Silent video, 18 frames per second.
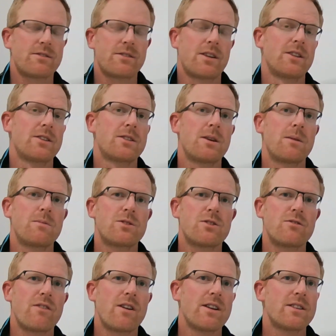
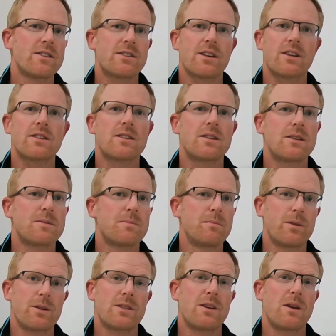conception rates,
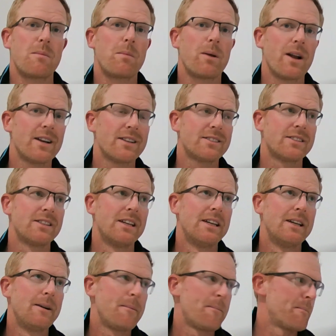60% plus,
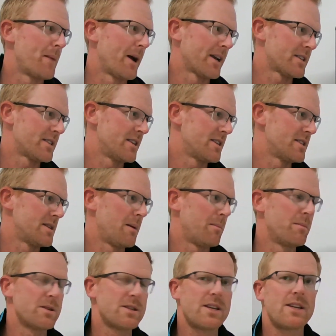makes these
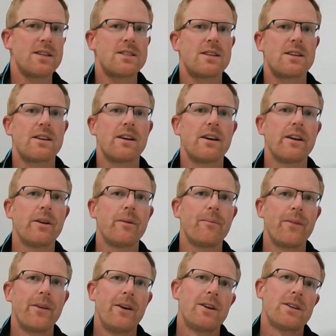numbers easier to
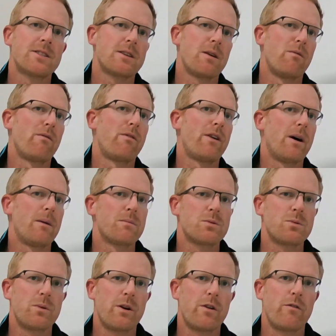hit. Some
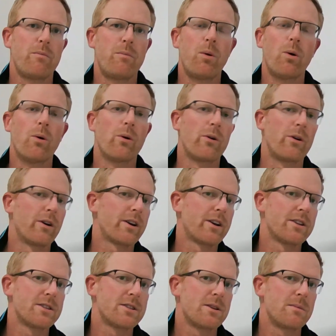farms will have poorer
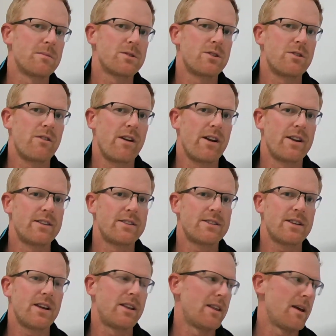conception
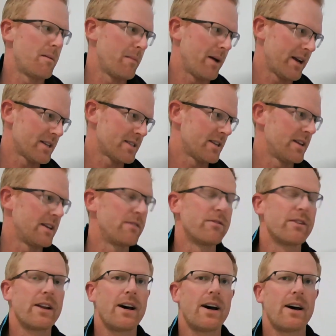rates, and that makes it
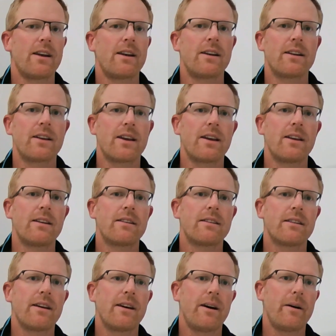even harder to
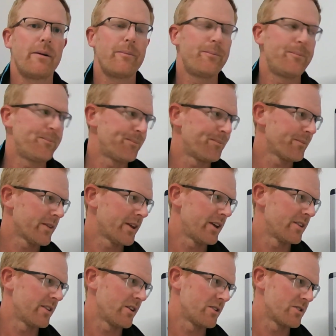
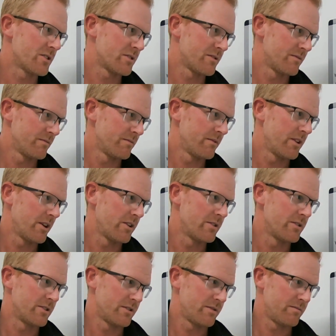get those
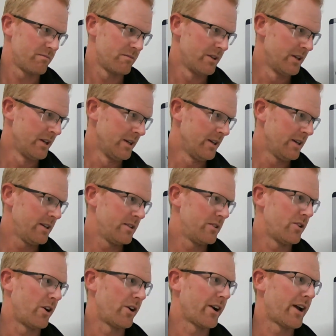
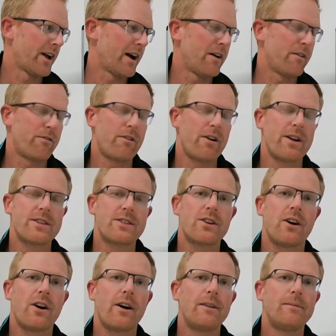not inCalf rates
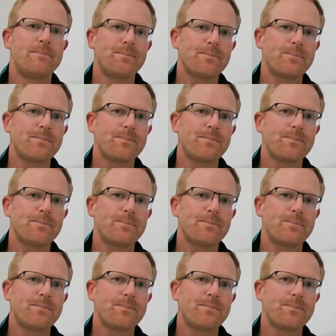high.